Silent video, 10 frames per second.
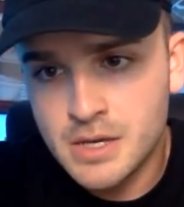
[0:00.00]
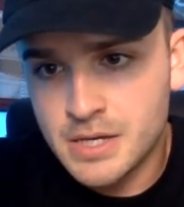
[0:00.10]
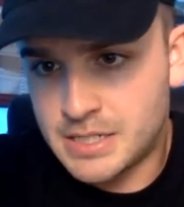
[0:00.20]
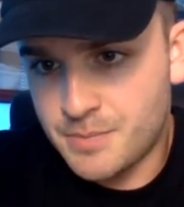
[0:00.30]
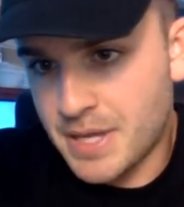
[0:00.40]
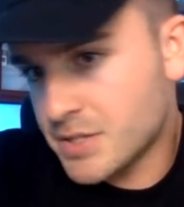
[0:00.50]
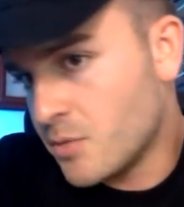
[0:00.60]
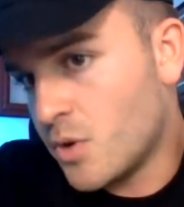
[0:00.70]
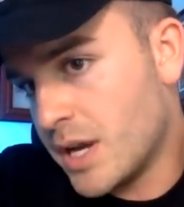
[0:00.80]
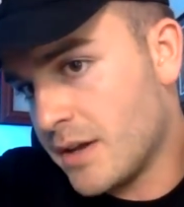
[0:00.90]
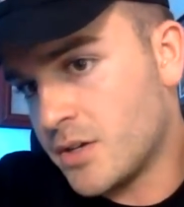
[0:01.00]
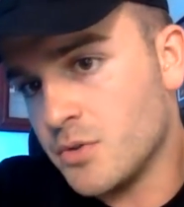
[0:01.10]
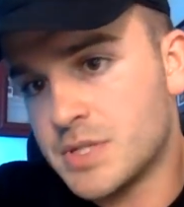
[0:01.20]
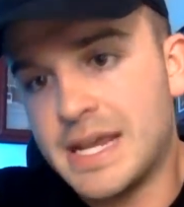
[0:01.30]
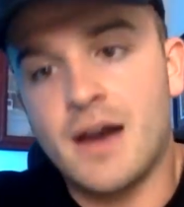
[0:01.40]
It depends on what
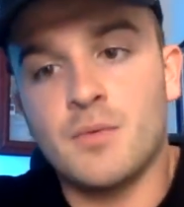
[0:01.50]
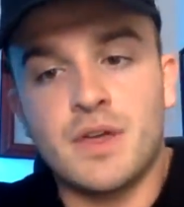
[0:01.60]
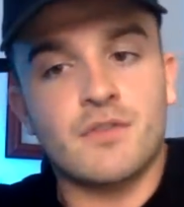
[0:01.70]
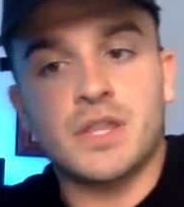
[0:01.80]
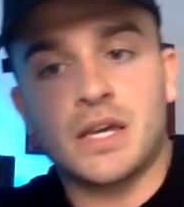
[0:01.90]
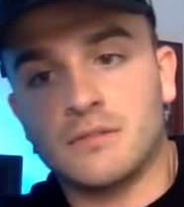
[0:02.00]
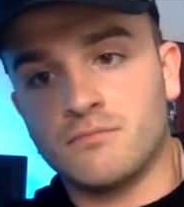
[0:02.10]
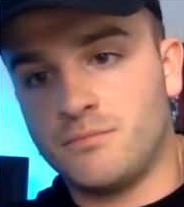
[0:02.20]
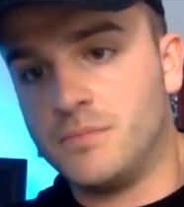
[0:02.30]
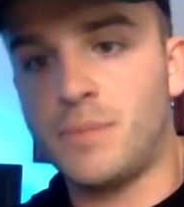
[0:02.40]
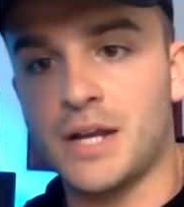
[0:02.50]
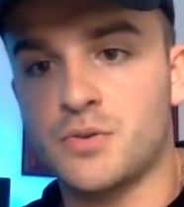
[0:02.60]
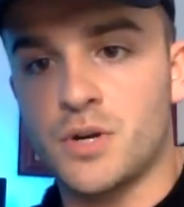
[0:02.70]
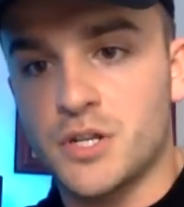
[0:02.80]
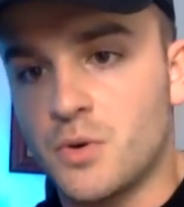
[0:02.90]
goes down with everything by
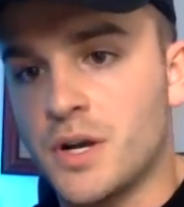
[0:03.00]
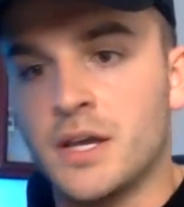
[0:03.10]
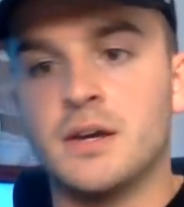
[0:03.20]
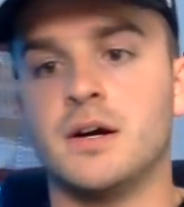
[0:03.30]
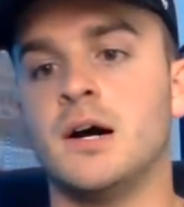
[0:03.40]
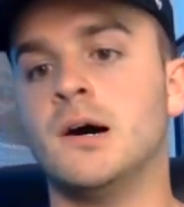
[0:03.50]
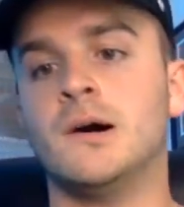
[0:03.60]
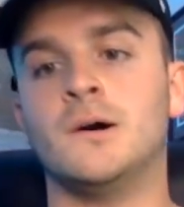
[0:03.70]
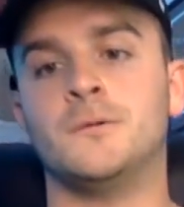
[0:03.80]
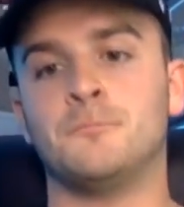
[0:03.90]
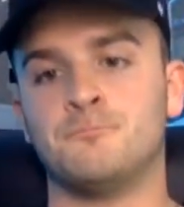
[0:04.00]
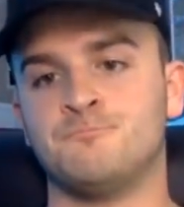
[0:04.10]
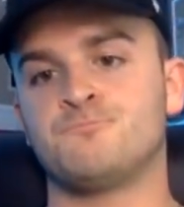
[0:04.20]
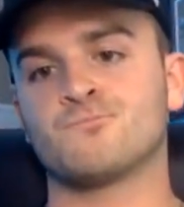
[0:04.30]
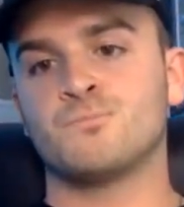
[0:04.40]
2020.
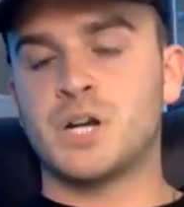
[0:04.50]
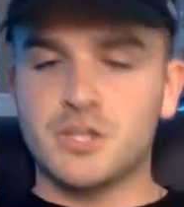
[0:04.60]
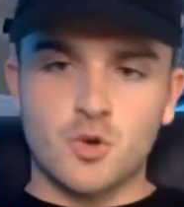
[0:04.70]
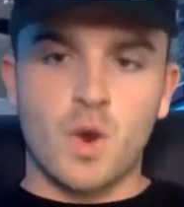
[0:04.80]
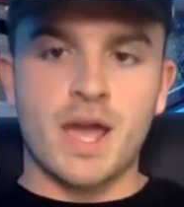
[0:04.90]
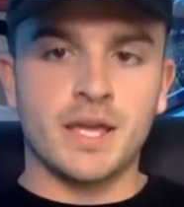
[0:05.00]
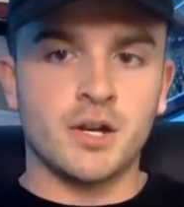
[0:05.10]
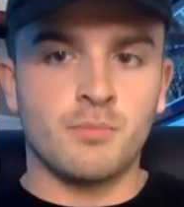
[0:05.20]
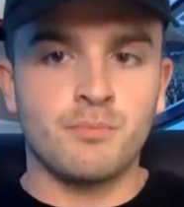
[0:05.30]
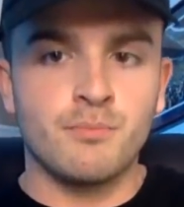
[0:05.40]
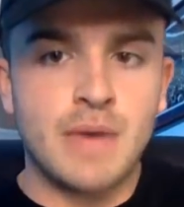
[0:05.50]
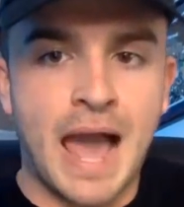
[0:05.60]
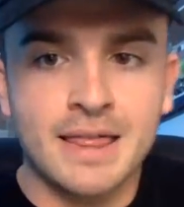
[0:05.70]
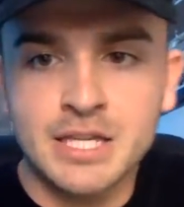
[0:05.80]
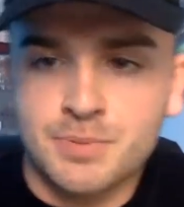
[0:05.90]
But either way,
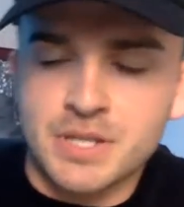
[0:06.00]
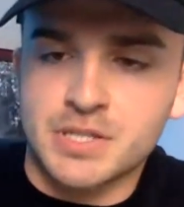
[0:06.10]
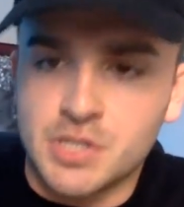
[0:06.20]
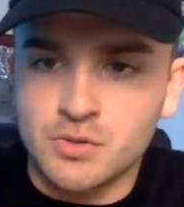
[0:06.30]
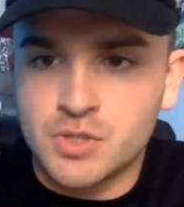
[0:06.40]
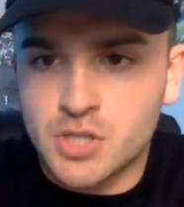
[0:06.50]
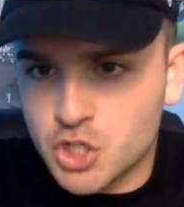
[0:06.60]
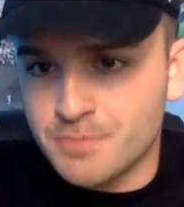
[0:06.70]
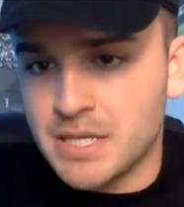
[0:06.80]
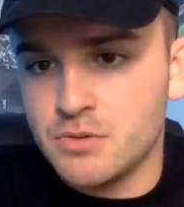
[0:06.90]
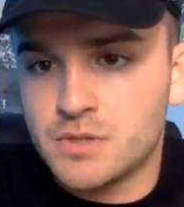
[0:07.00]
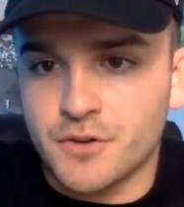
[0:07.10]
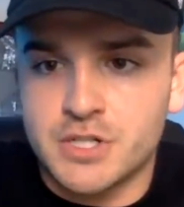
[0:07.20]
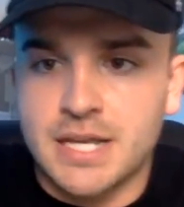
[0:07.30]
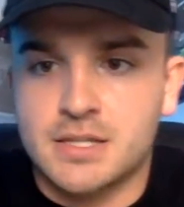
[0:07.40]
AliExpress should be used
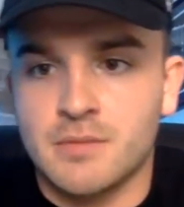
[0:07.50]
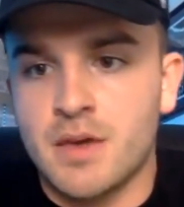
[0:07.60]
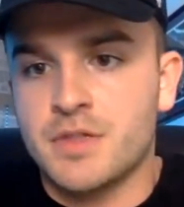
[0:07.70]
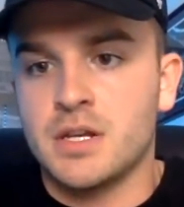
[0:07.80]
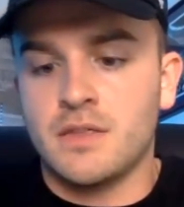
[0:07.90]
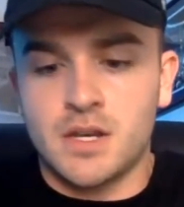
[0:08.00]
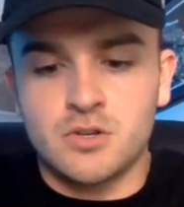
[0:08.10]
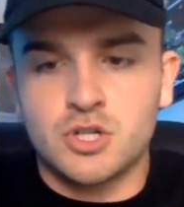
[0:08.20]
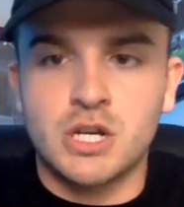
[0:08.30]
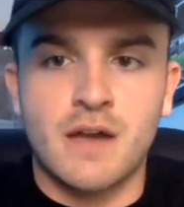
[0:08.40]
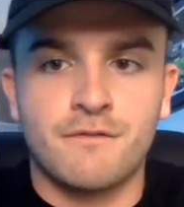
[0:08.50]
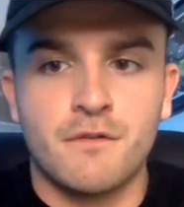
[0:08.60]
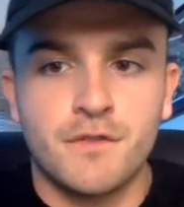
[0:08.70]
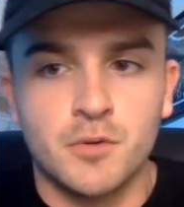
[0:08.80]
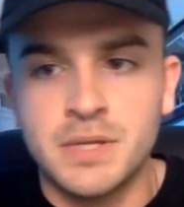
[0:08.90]
for a testing method, and then you should have
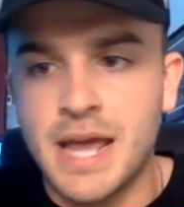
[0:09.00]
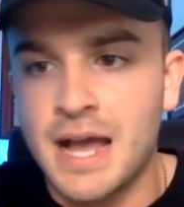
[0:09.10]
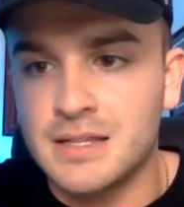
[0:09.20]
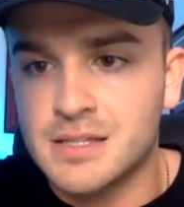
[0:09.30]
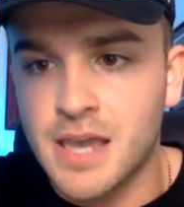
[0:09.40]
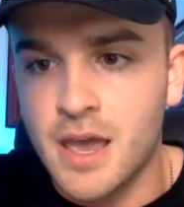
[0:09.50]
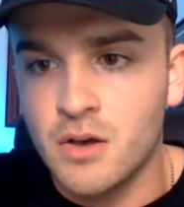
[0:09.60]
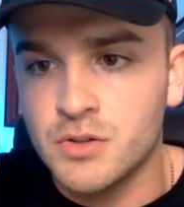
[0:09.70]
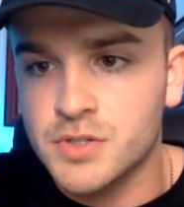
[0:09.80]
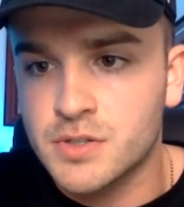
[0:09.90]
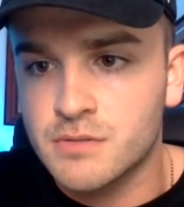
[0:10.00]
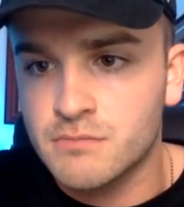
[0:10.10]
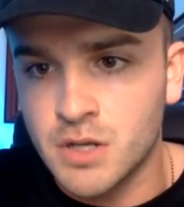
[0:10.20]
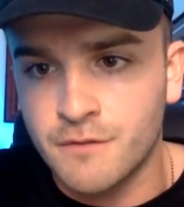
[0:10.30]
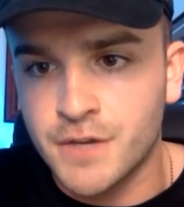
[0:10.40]
fulfillment at scales,
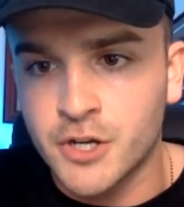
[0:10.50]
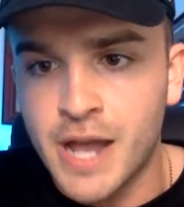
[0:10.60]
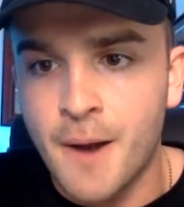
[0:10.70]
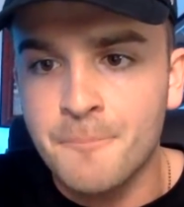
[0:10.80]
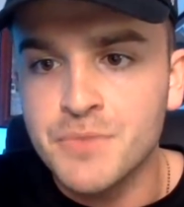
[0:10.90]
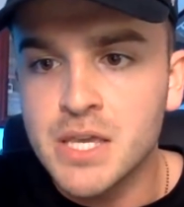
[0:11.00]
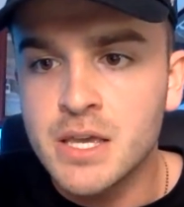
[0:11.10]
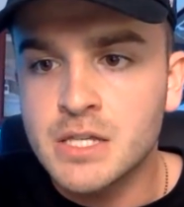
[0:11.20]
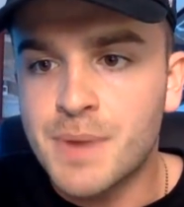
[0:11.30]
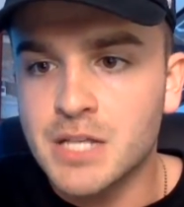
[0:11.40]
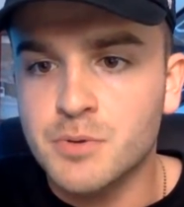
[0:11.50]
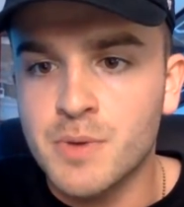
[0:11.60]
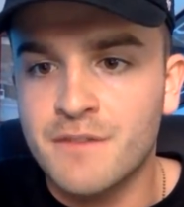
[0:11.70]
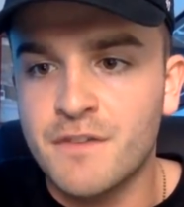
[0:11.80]
figured out. It's possible to make